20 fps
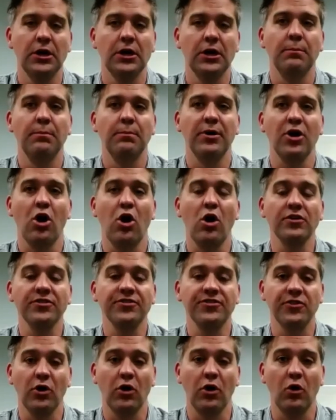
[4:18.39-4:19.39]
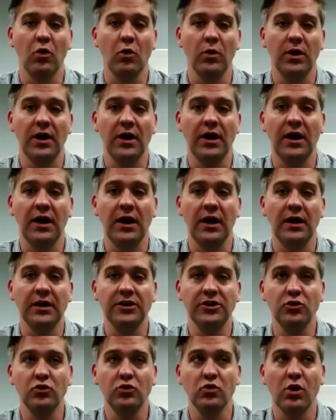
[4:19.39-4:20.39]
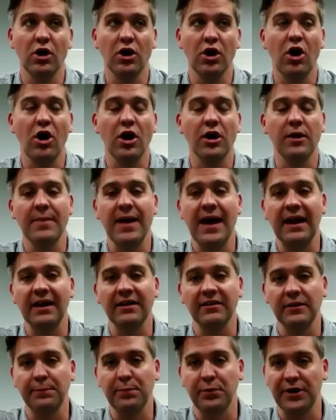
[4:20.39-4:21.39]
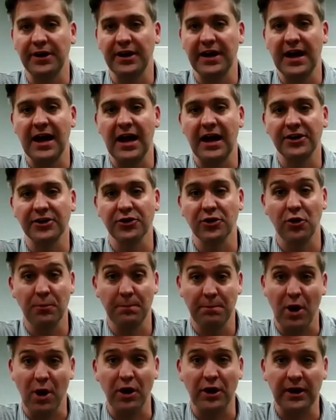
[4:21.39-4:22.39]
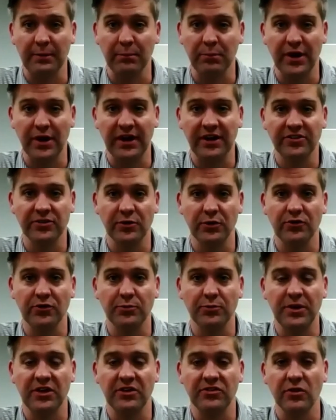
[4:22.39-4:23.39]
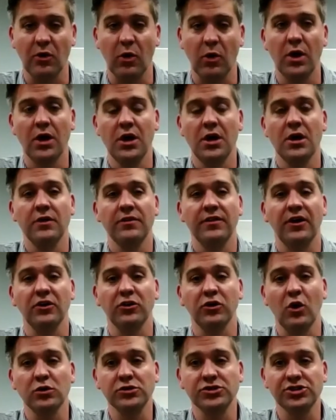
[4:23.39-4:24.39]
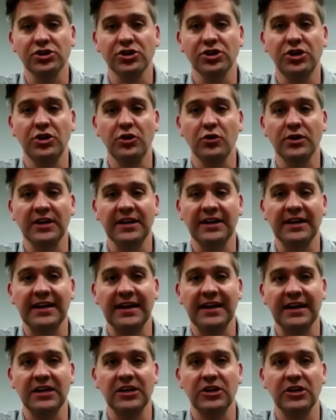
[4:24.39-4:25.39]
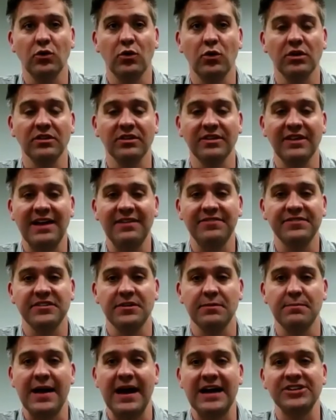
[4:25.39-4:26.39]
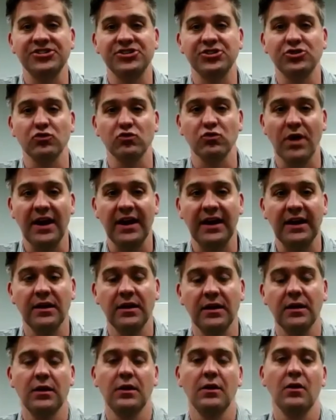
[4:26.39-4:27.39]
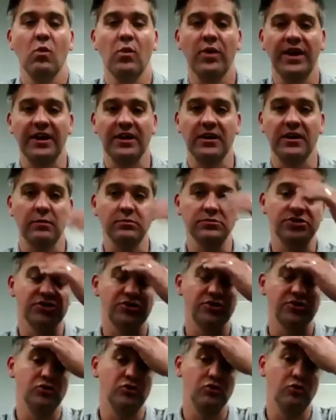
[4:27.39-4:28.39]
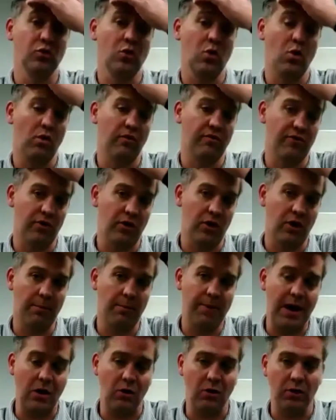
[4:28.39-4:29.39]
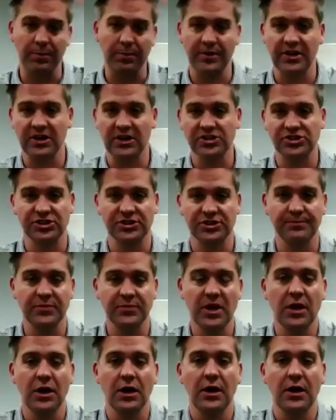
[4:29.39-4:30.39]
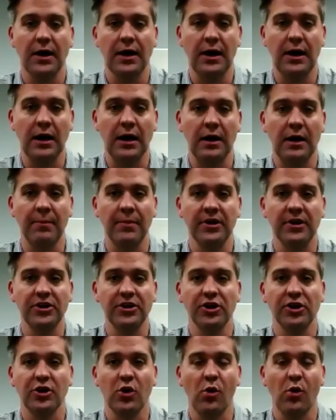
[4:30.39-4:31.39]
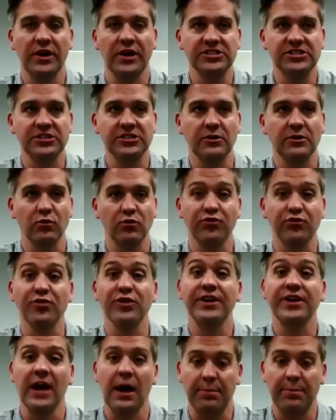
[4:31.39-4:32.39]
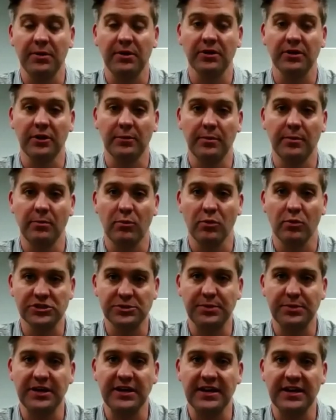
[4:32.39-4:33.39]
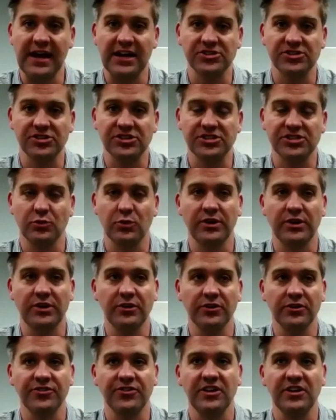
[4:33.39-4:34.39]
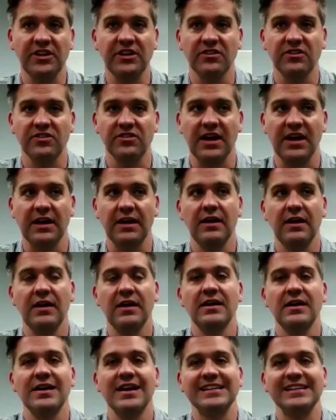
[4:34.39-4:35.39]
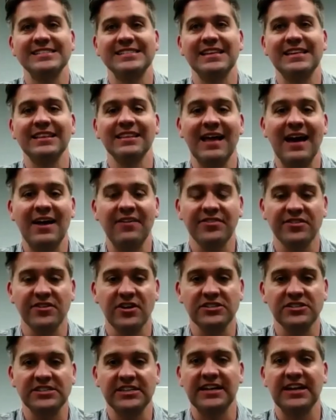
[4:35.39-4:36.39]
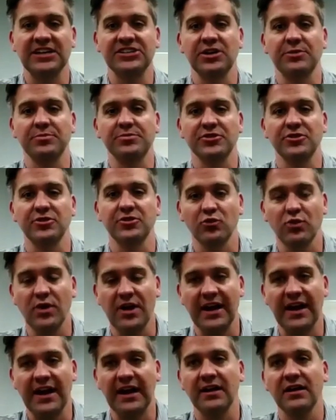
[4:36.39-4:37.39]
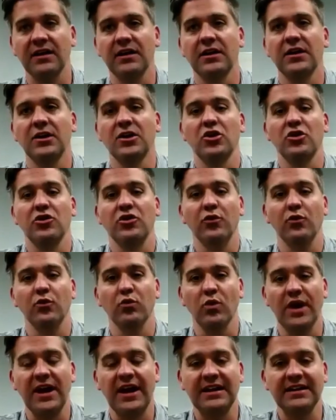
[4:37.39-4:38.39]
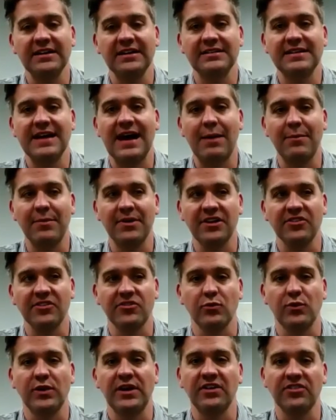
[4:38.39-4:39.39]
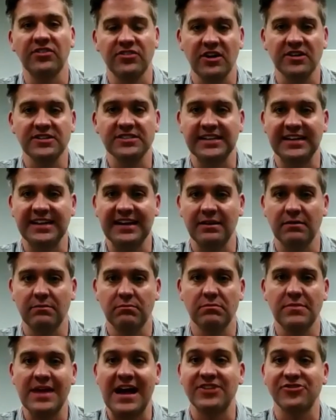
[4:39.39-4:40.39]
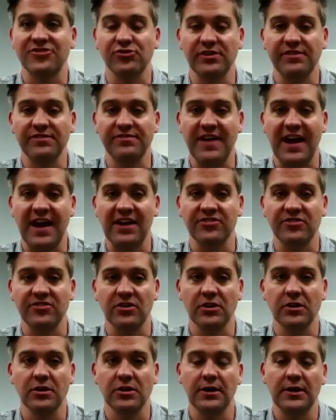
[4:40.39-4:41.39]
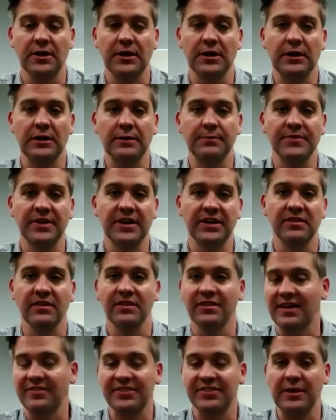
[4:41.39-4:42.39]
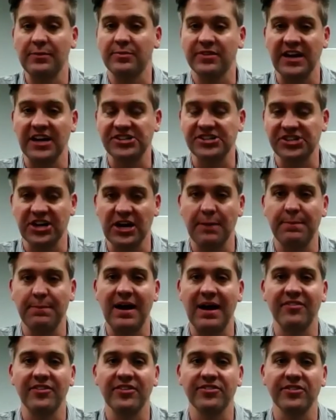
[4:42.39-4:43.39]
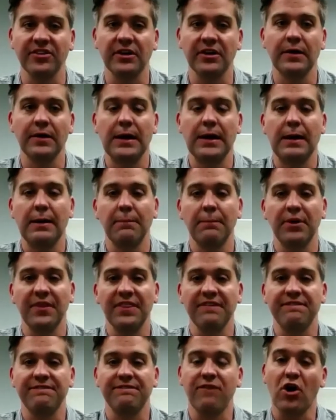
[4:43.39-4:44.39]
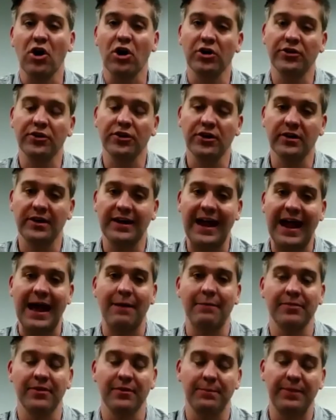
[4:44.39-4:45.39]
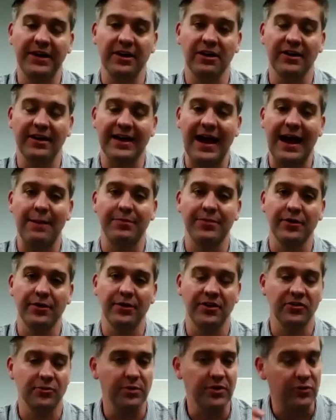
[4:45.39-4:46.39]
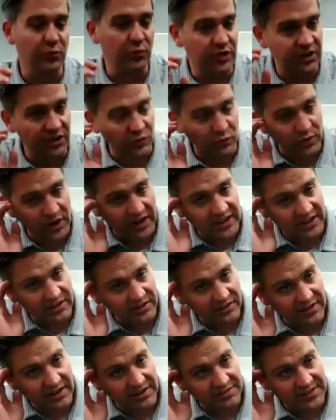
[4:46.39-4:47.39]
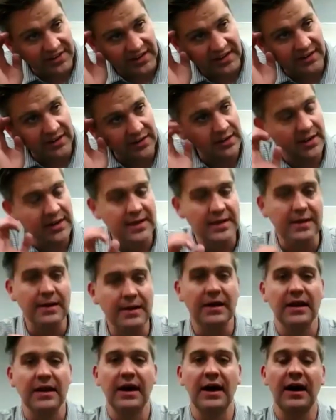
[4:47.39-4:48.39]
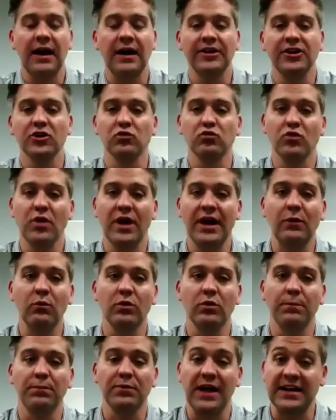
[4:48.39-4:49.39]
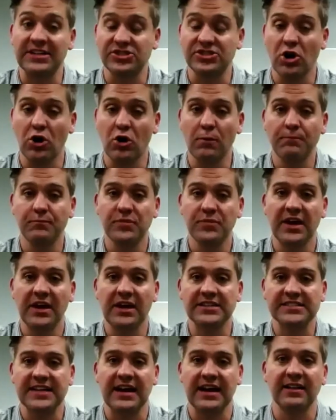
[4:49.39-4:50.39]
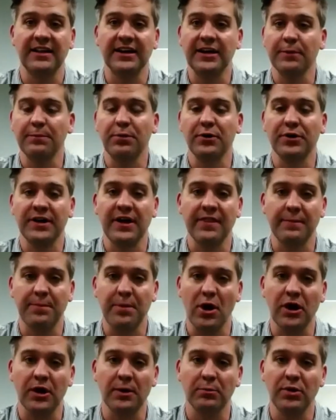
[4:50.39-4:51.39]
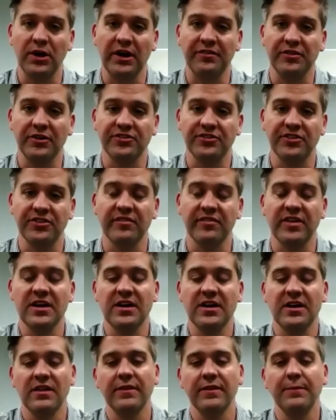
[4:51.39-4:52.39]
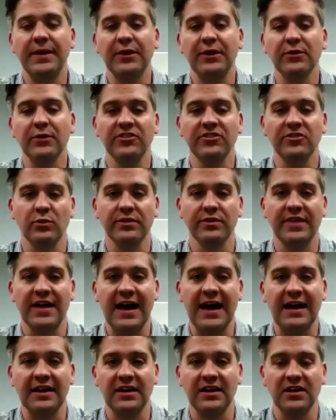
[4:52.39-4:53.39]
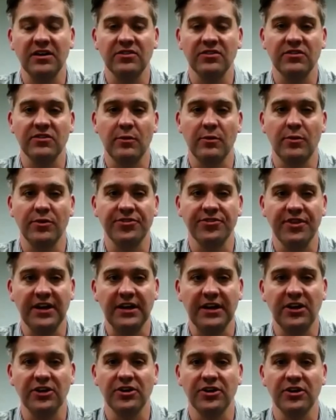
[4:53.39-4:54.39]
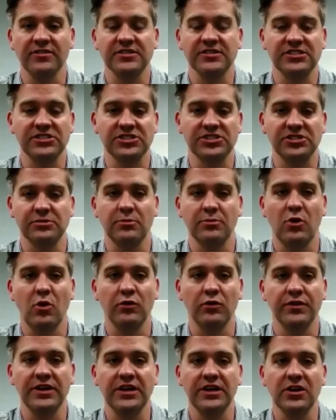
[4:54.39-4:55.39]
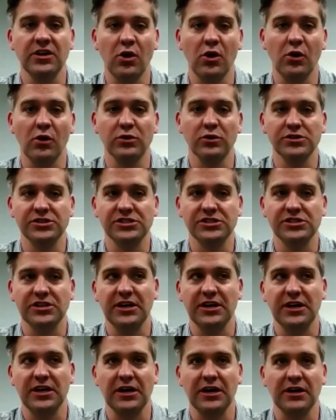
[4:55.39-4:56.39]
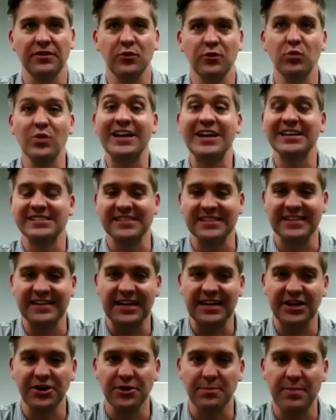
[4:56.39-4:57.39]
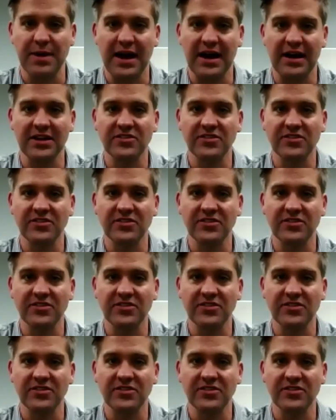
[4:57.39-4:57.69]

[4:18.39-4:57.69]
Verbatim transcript: But also uh, you are automatically putting on your own parking brake, so to speak. So the closer you can get your left to match your right when it comes to overall power production, um, you're going to free up a little bit more speed actually. So what you'll see is that as the left starts to catch up to the right, the right dominant swing starts to get naturally faster. Um, and the left keeps catching up obviously. But the farther gap, the bigger gap there is between your right and your left-handed, Uh, your right will plateau, and it's kind of like you're putting on the parking brake for yourself. The big reason with that is it's almost like your nervous system only knows uh, the weakest link in your body.